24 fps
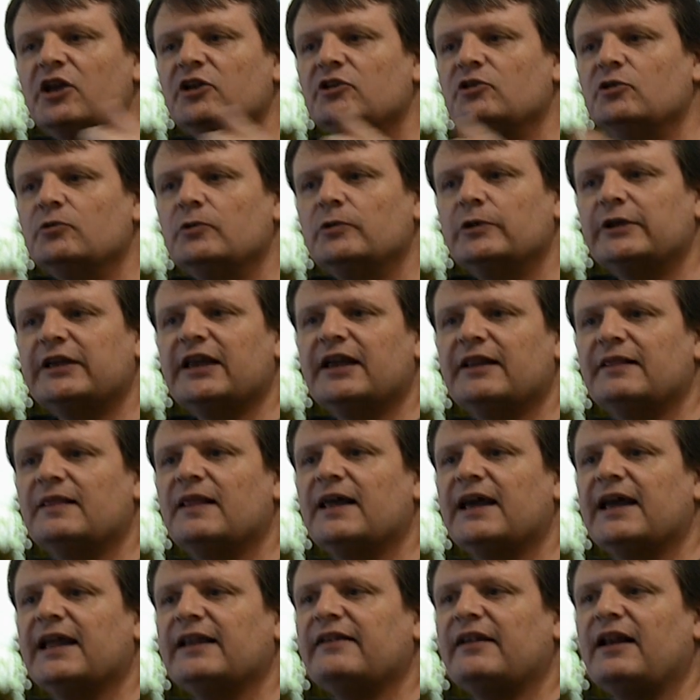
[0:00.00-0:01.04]
you will get
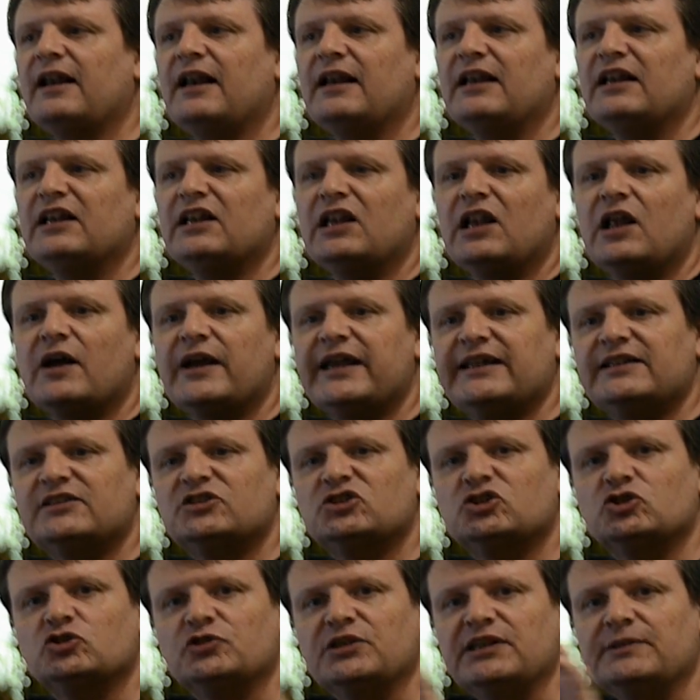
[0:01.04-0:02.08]
that light
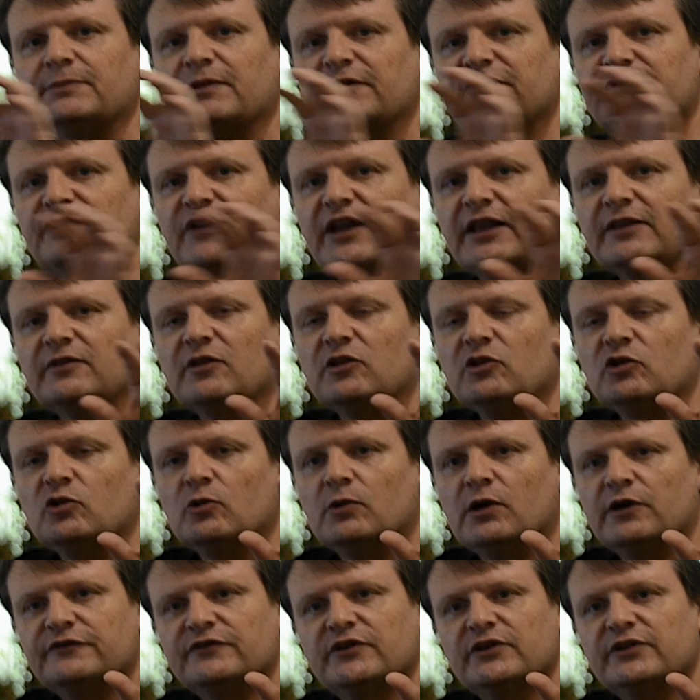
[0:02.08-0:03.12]
stream effect that
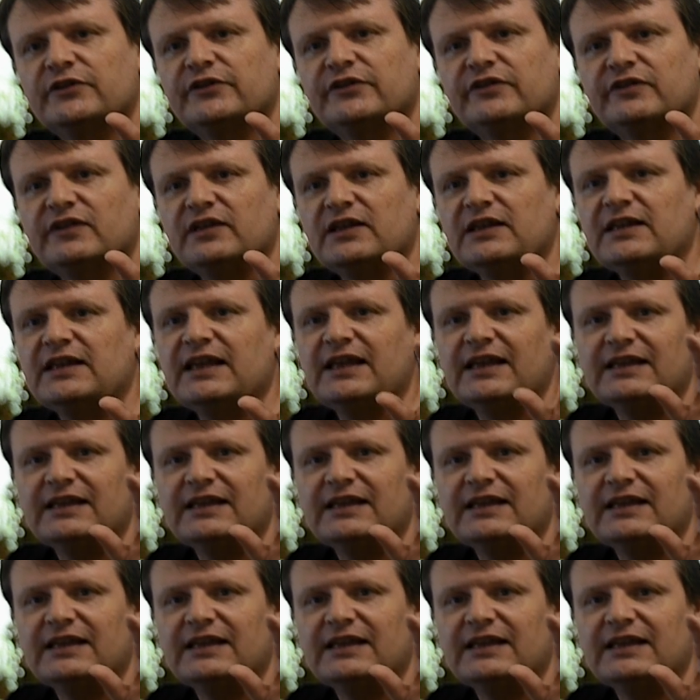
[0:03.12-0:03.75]
you often see